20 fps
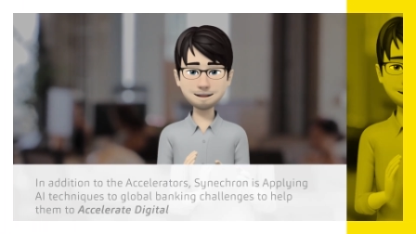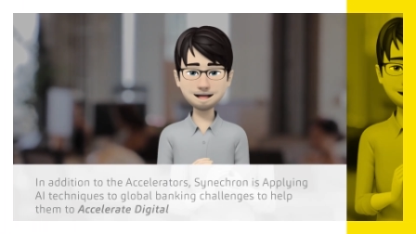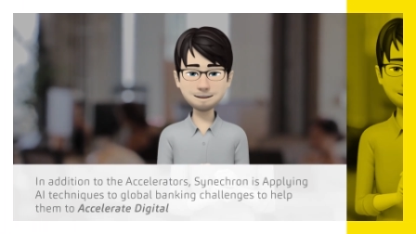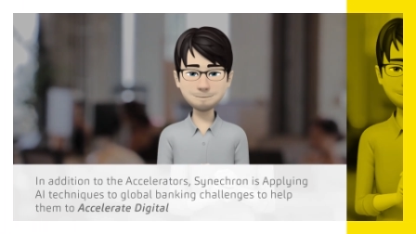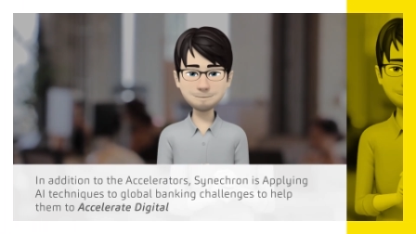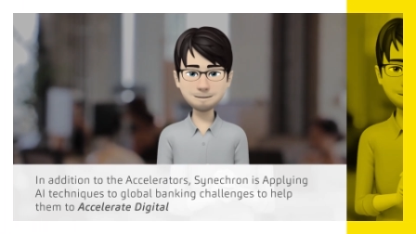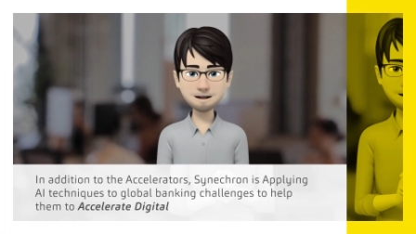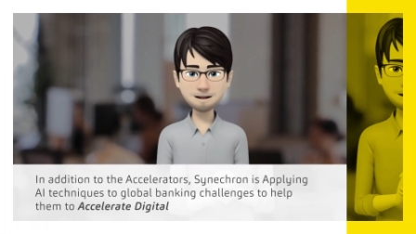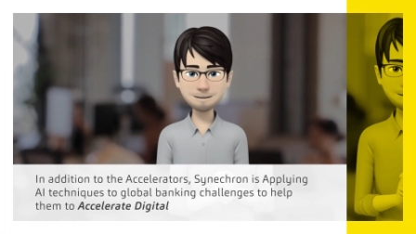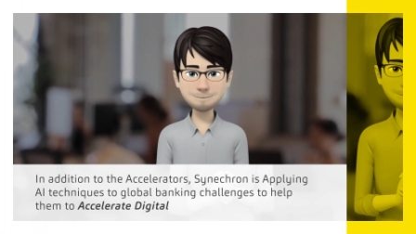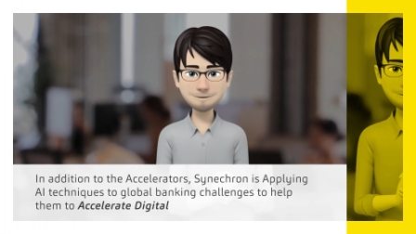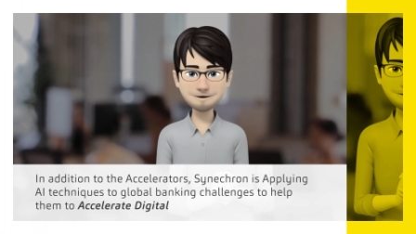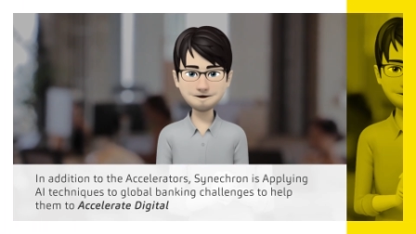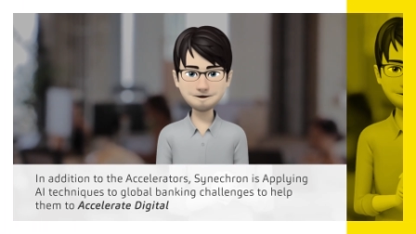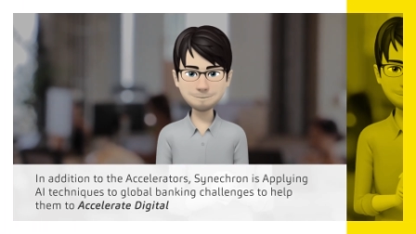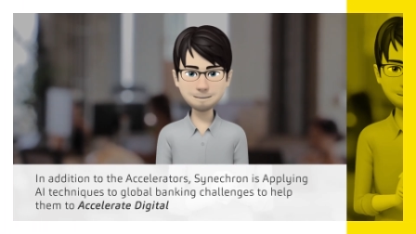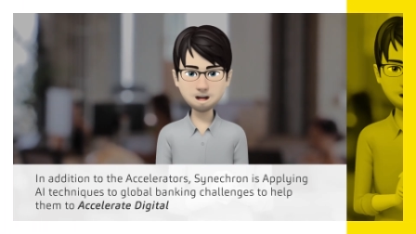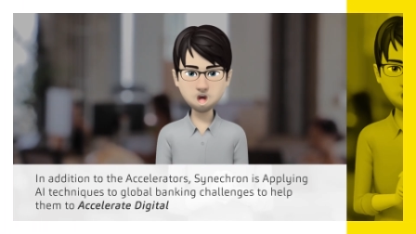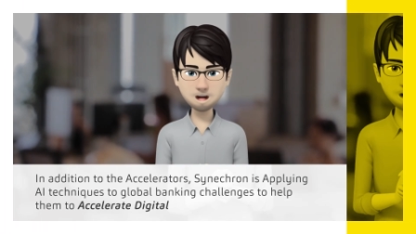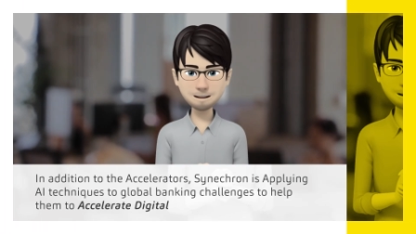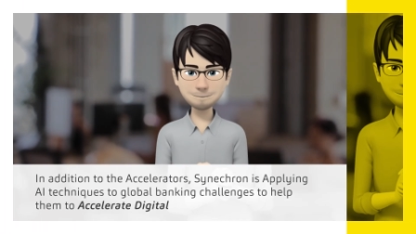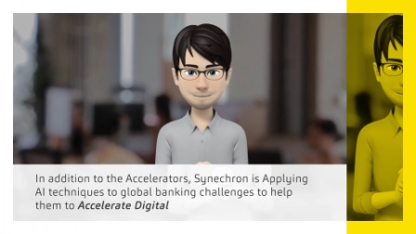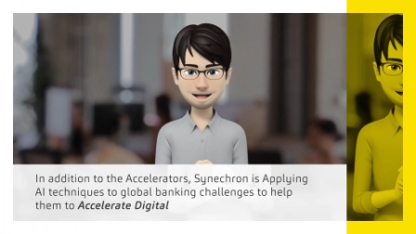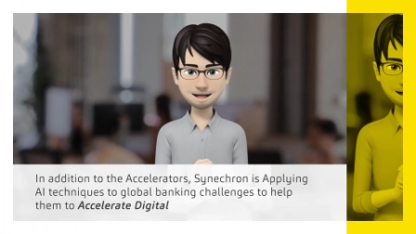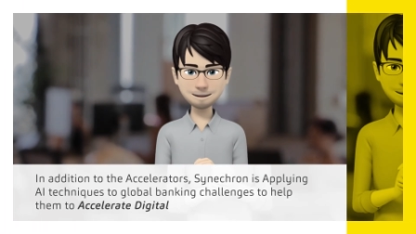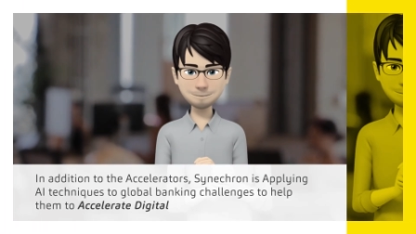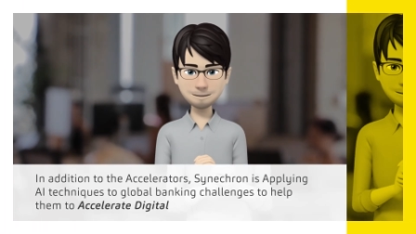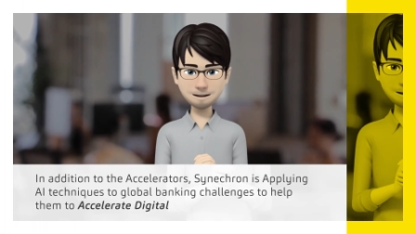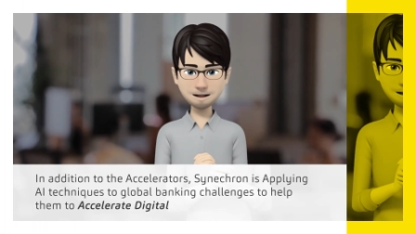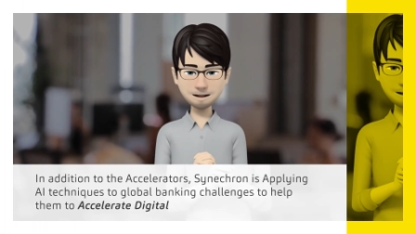In addition to the
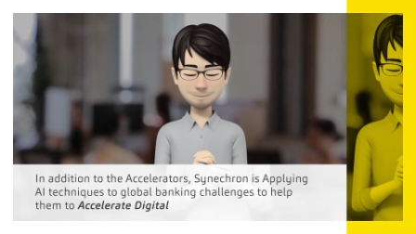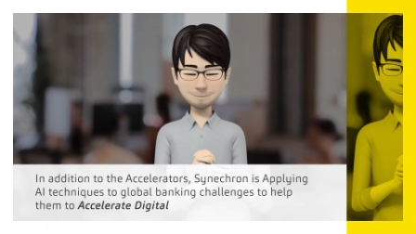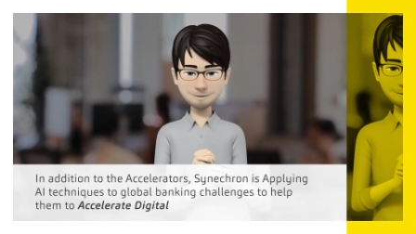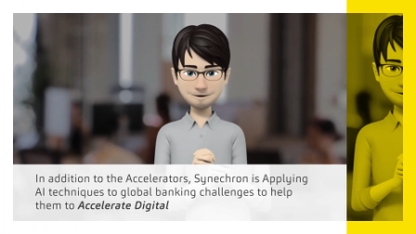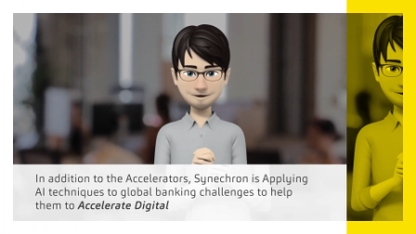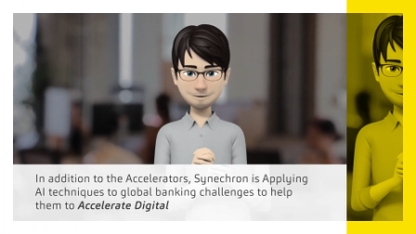accelerators,